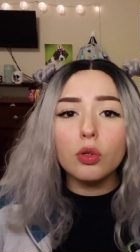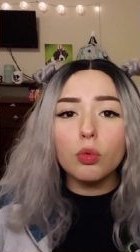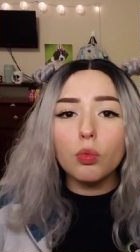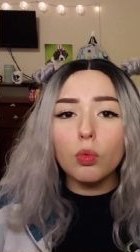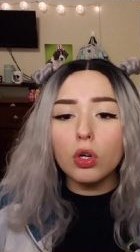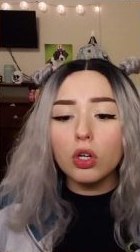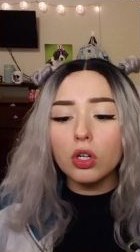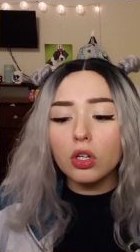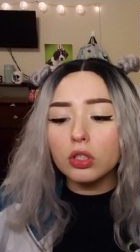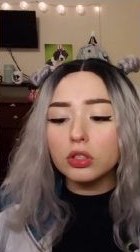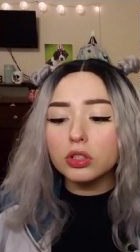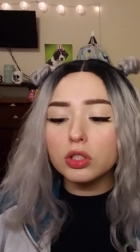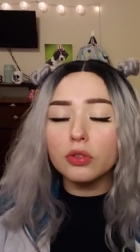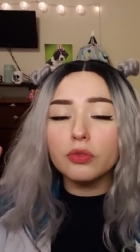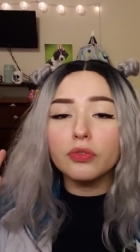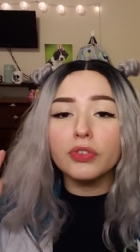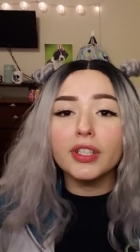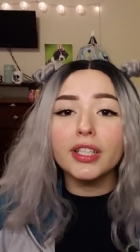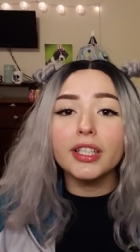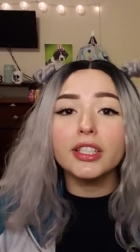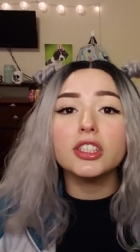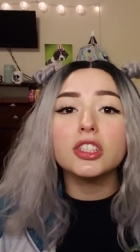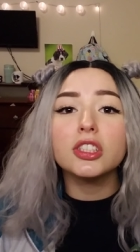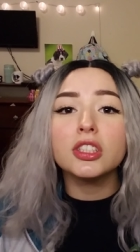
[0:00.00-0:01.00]
the world. Don't
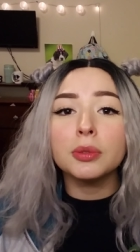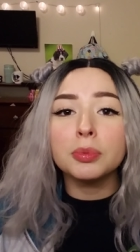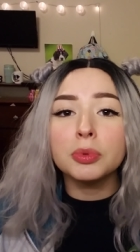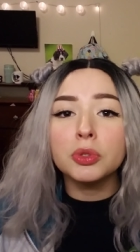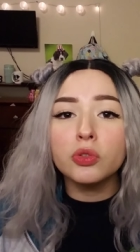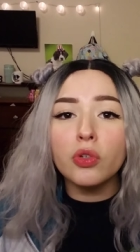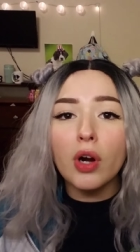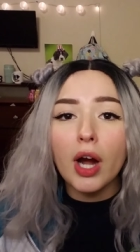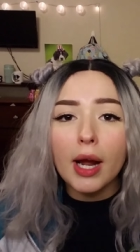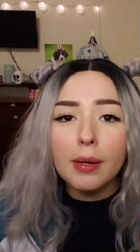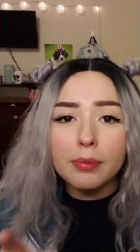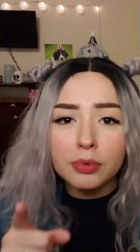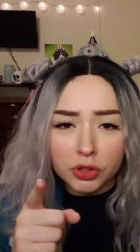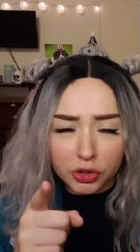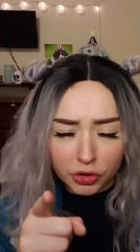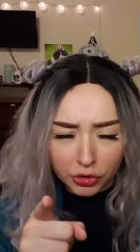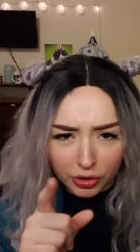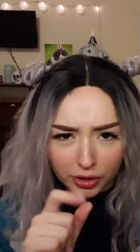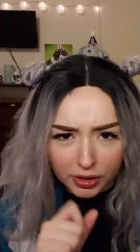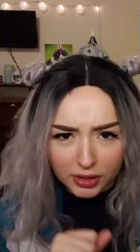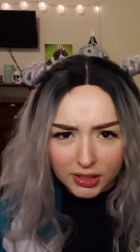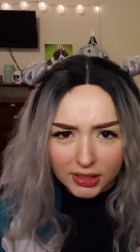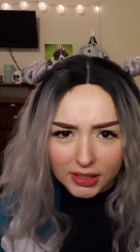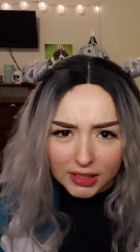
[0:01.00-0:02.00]
forget to subscribe so you
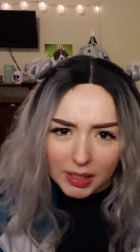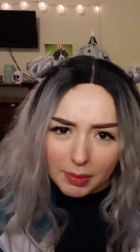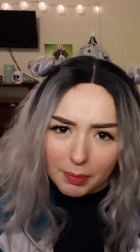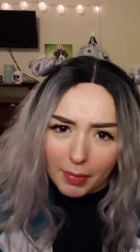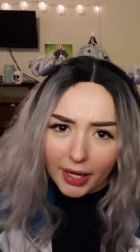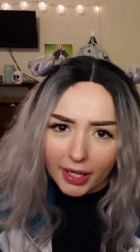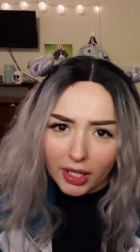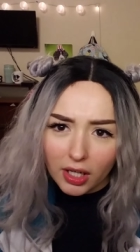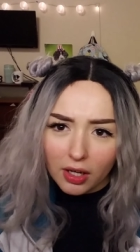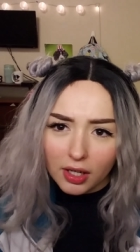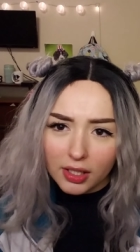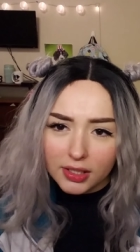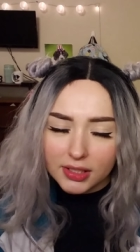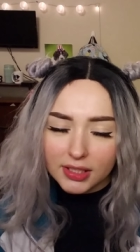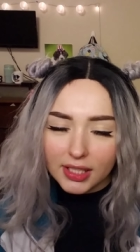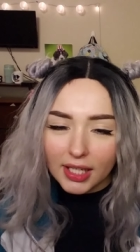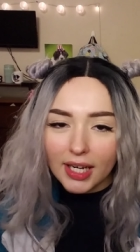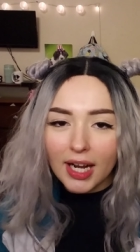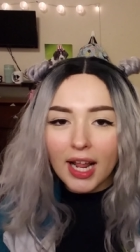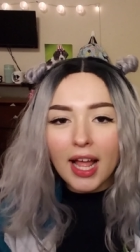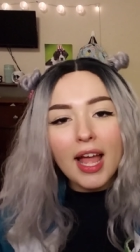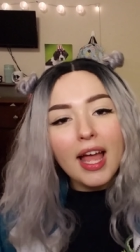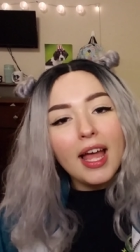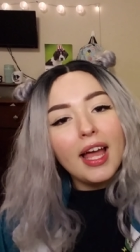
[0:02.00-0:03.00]
can see my
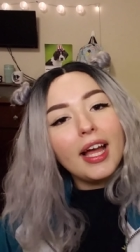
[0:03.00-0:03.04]
content.